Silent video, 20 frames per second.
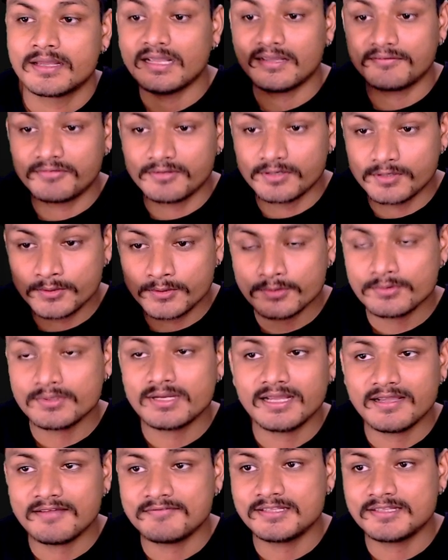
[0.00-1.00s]
if you don't
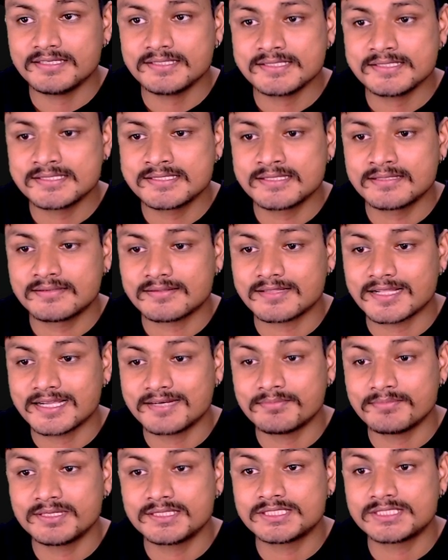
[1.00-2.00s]
have this that
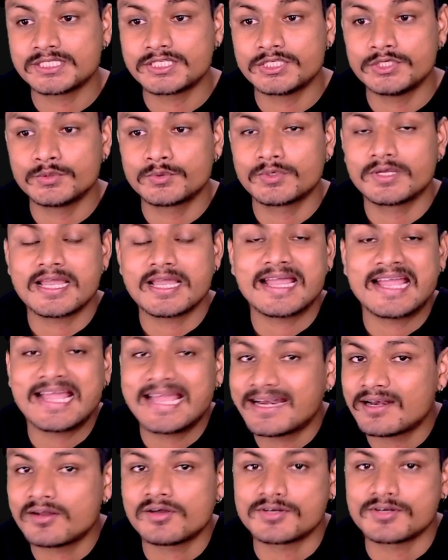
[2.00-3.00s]
means you
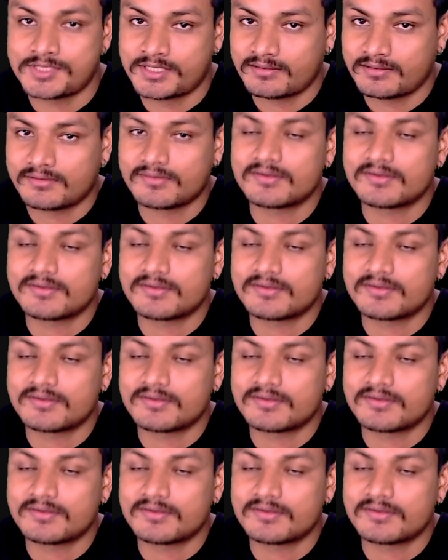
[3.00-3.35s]
cannot